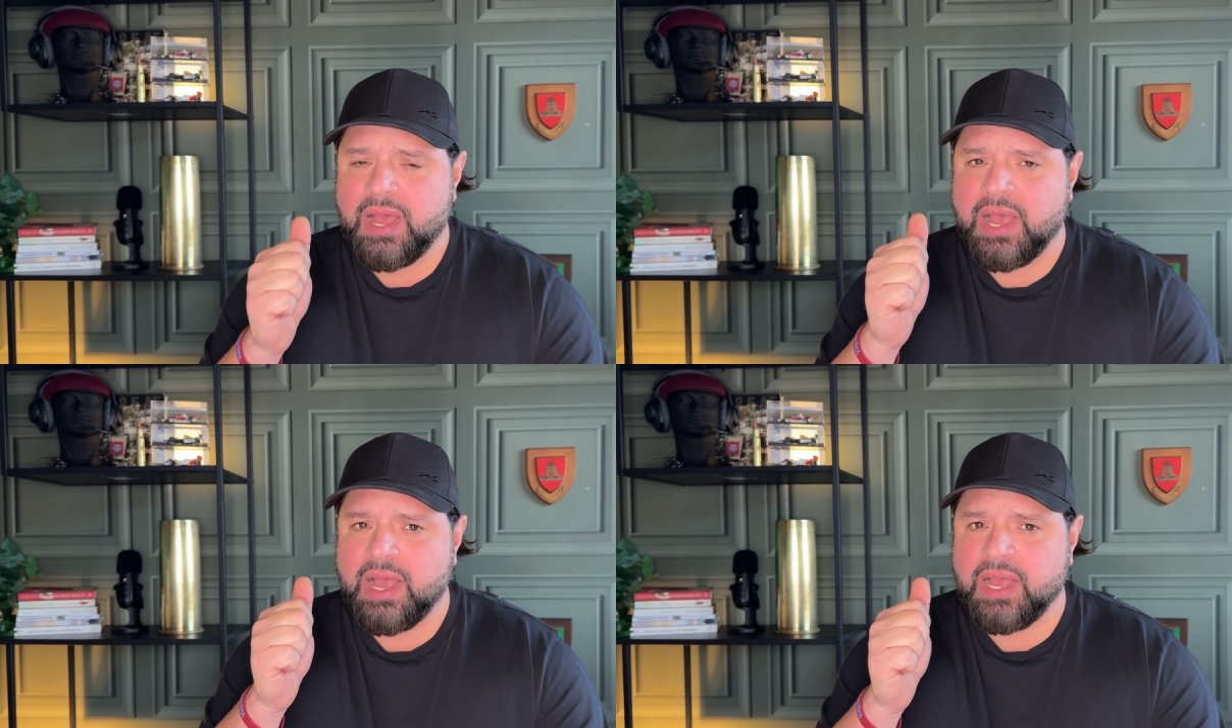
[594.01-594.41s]

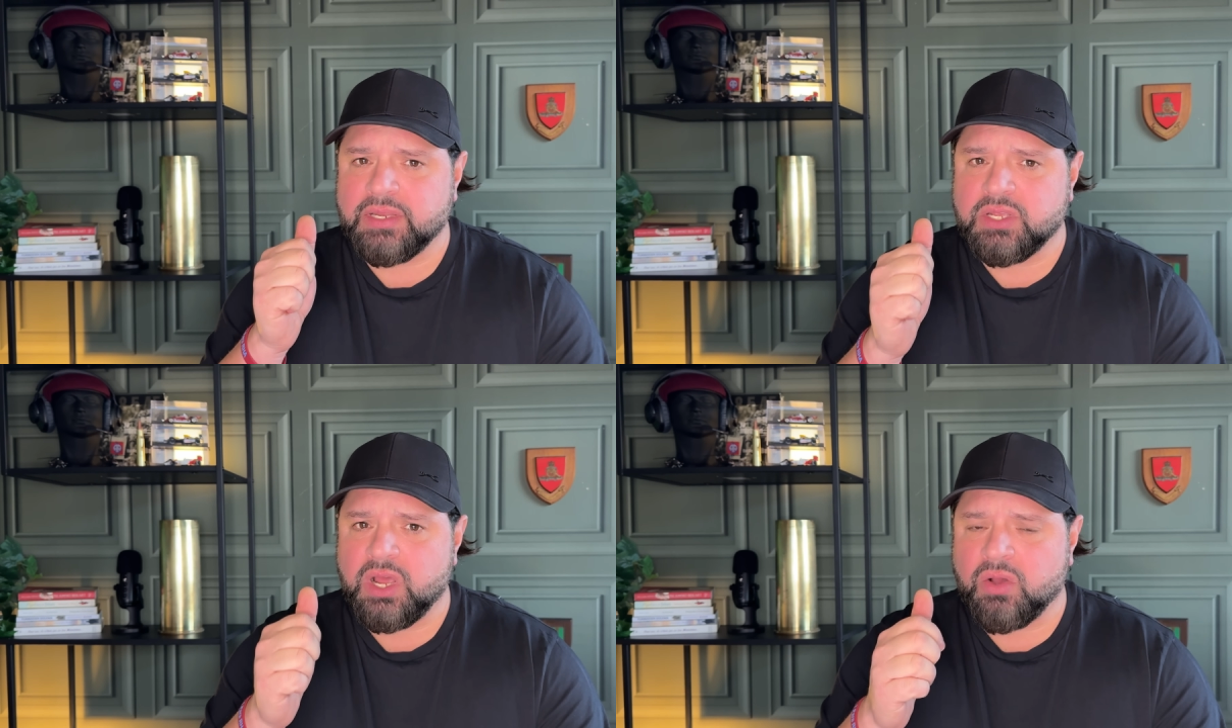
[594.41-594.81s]

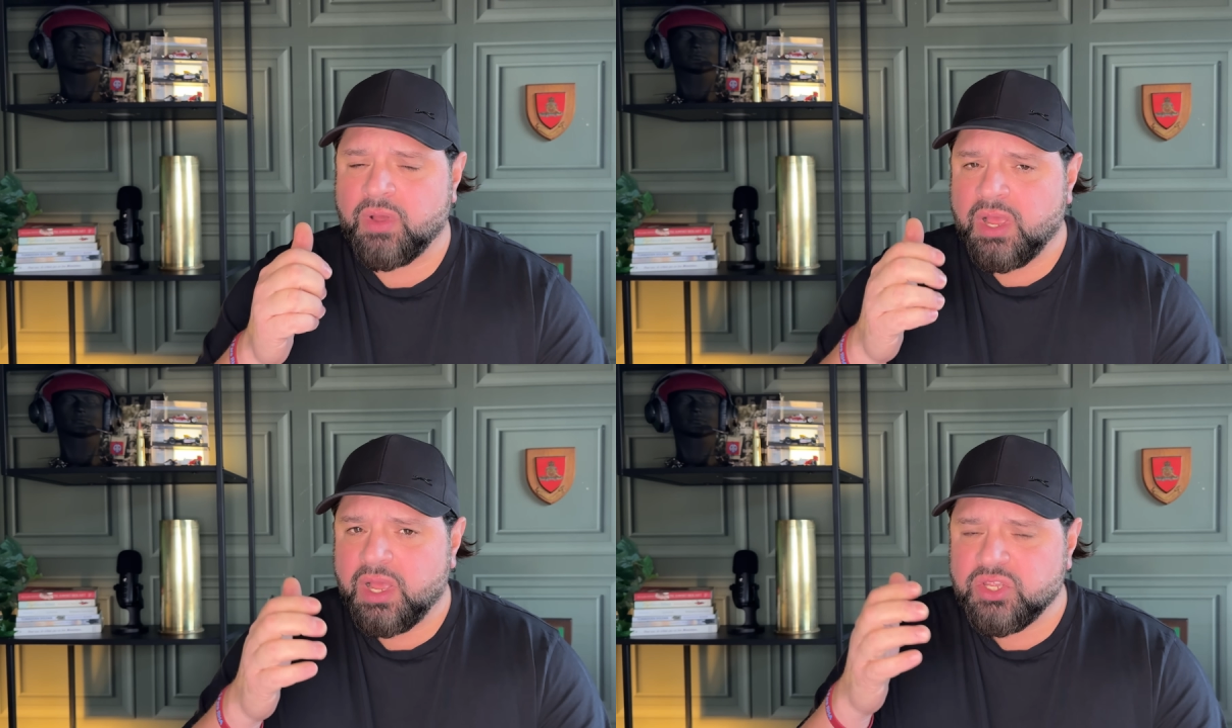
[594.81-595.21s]
And, you
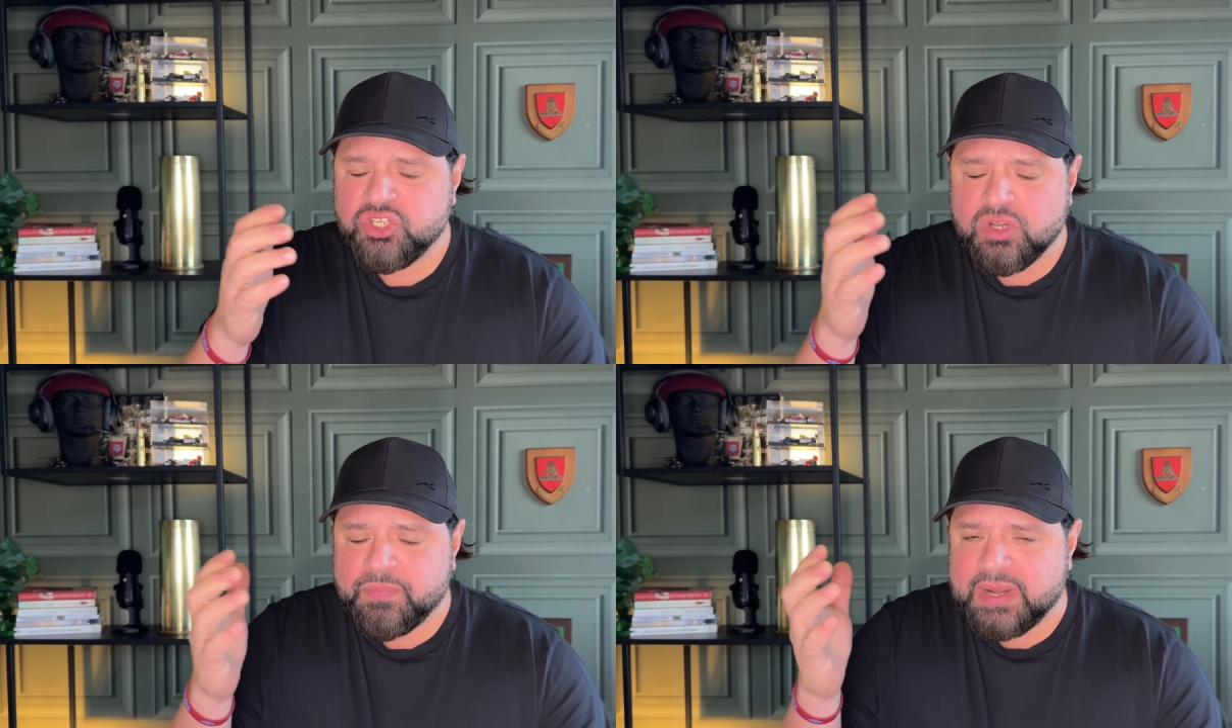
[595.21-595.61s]
know,
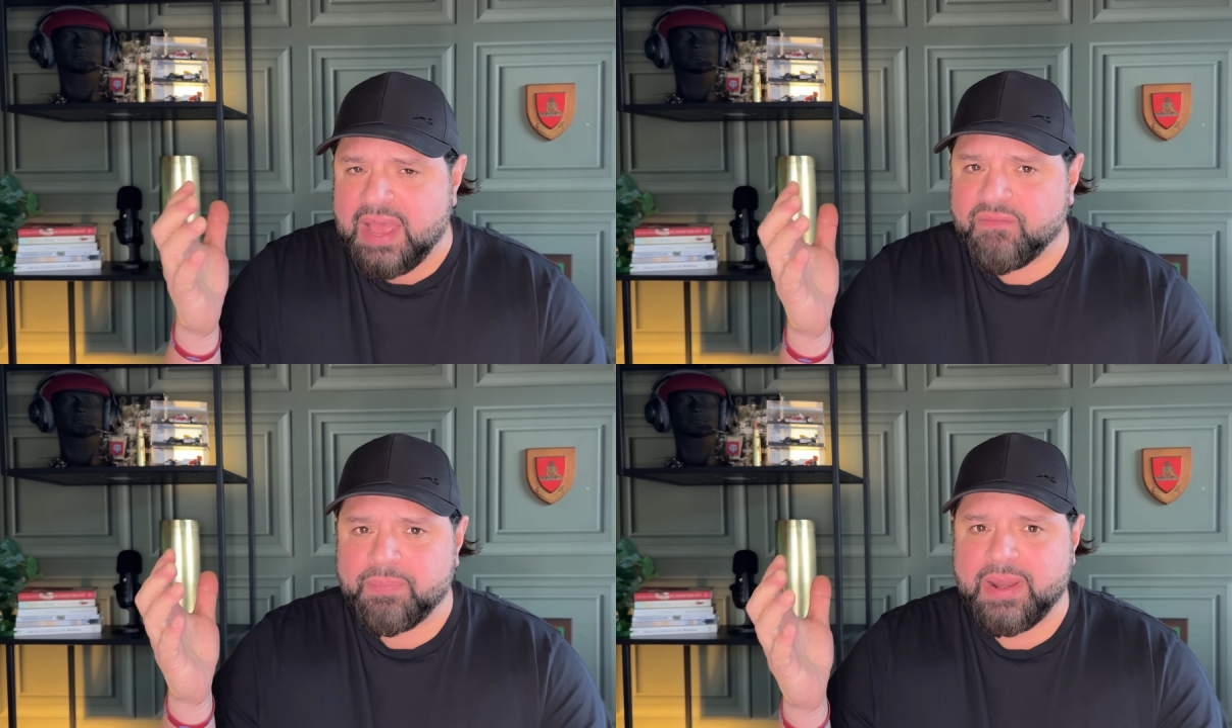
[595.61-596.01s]
jumping
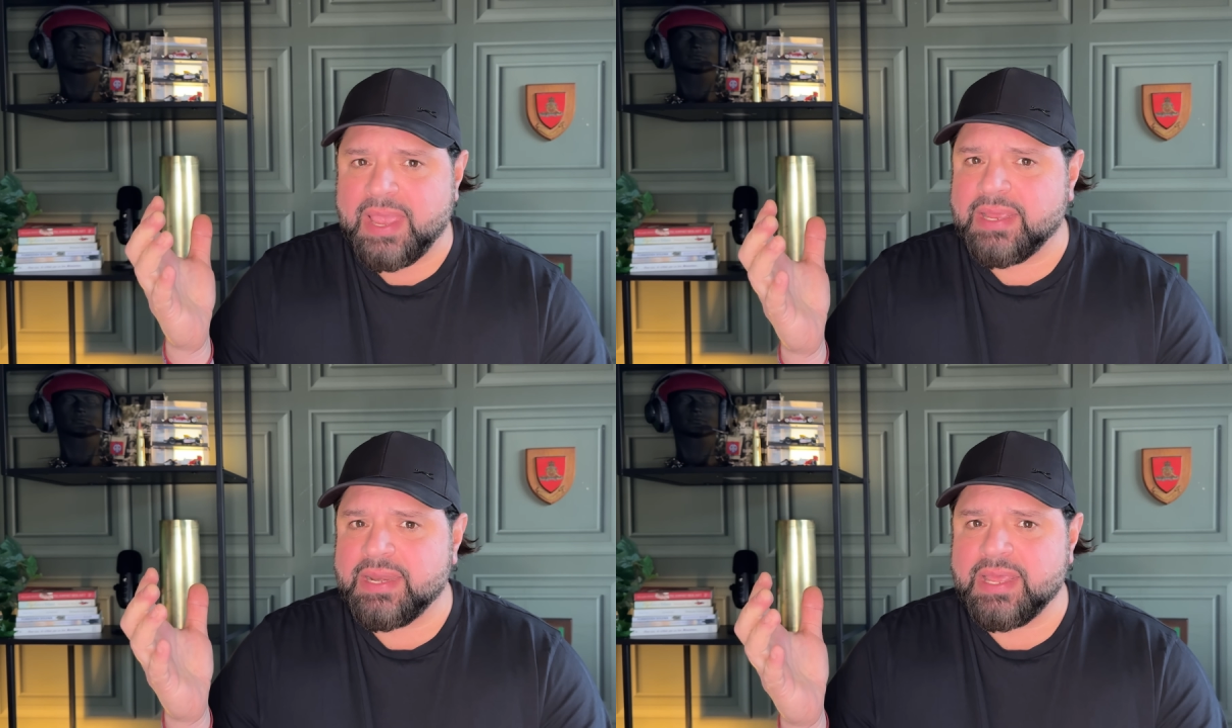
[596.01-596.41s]
out of a
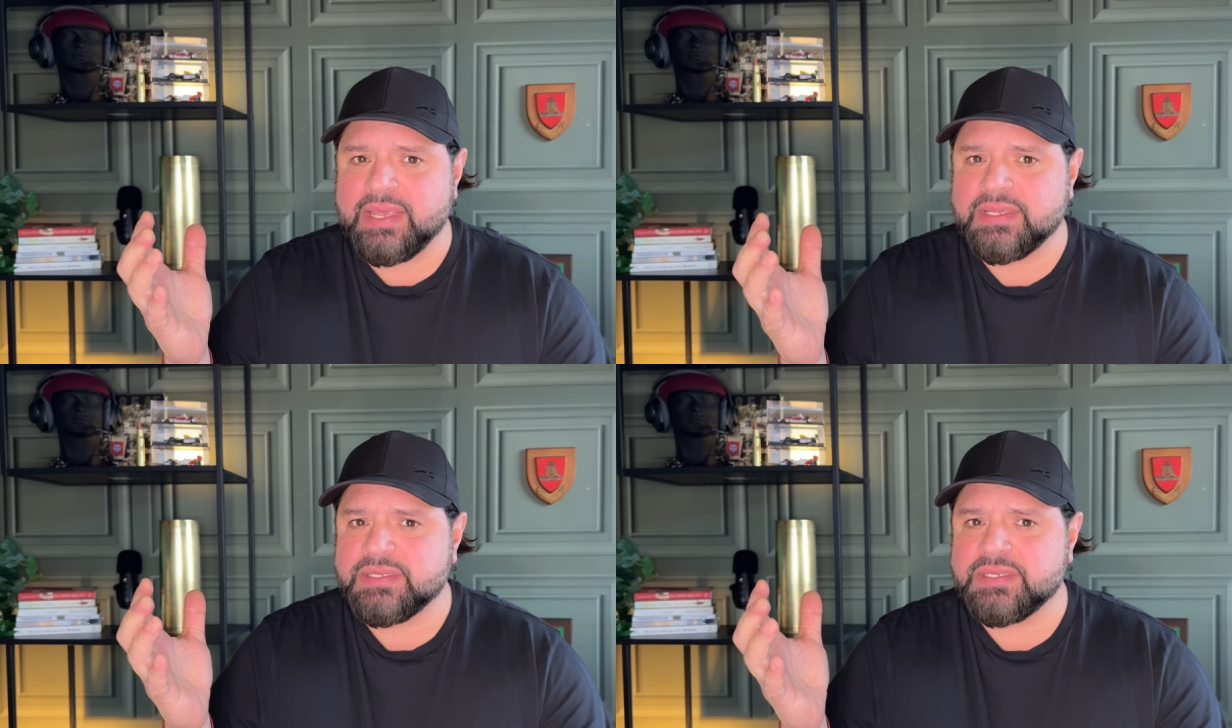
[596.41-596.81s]
plane
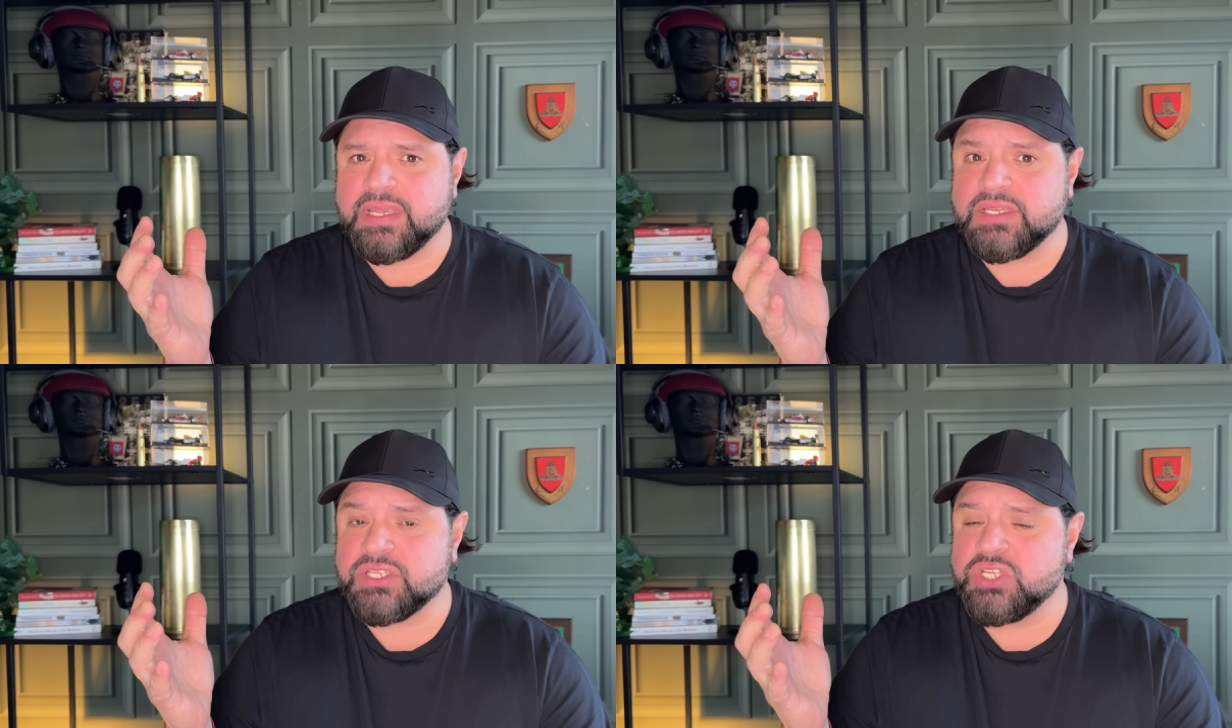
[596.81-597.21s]
is
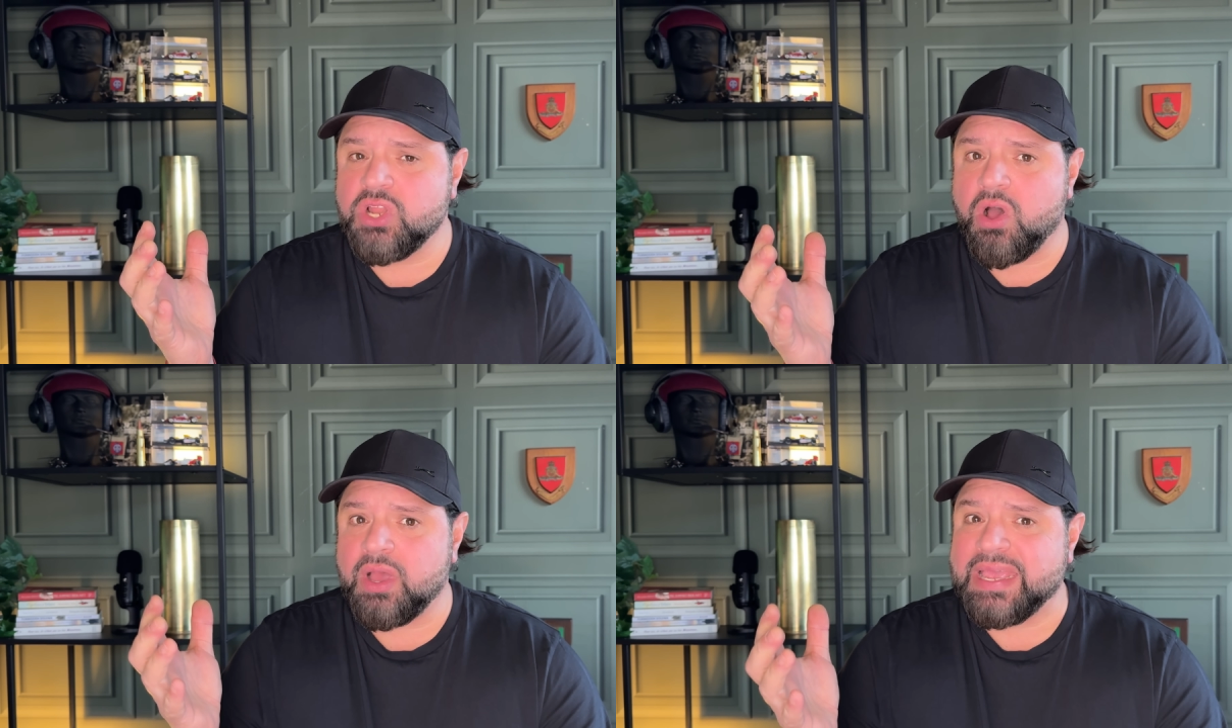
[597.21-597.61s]
it's
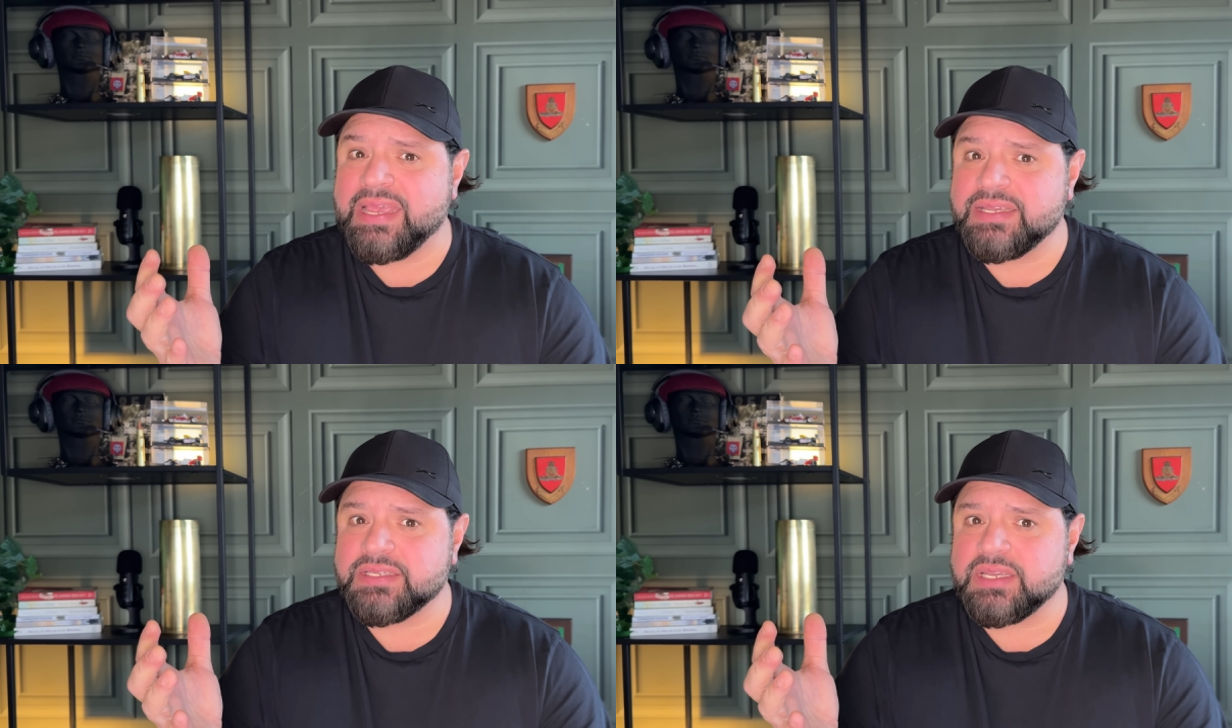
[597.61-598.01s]
not
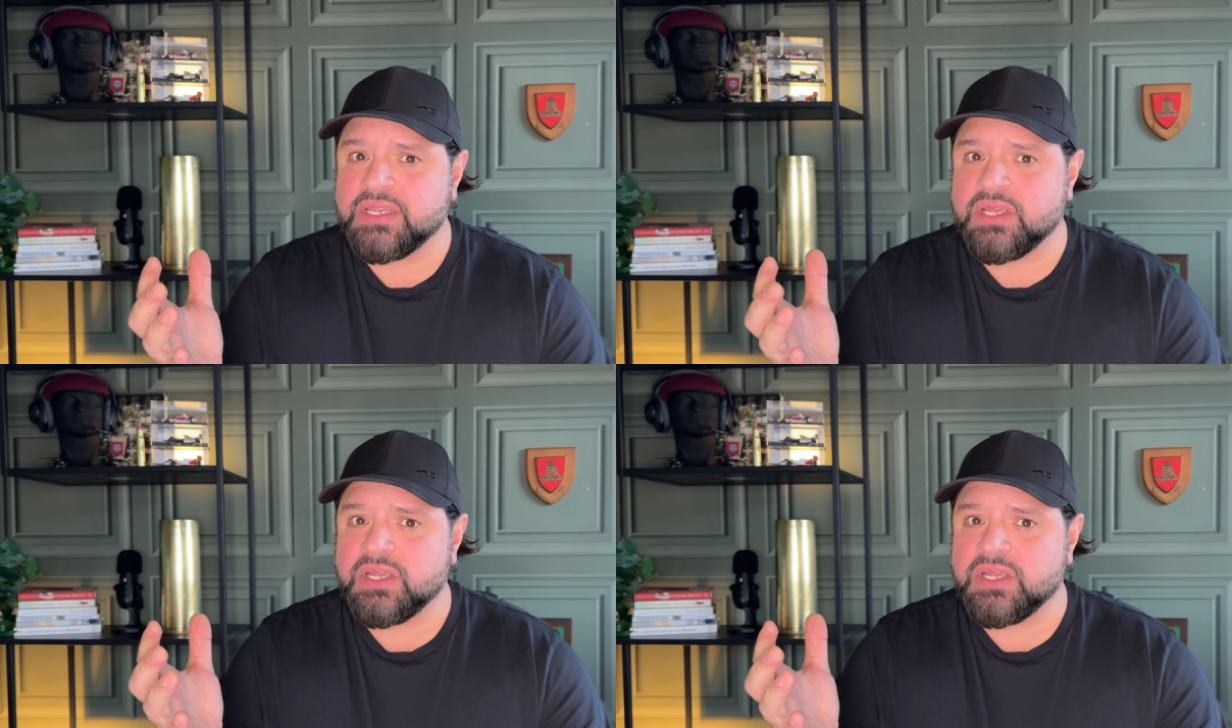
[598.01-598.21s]
easy.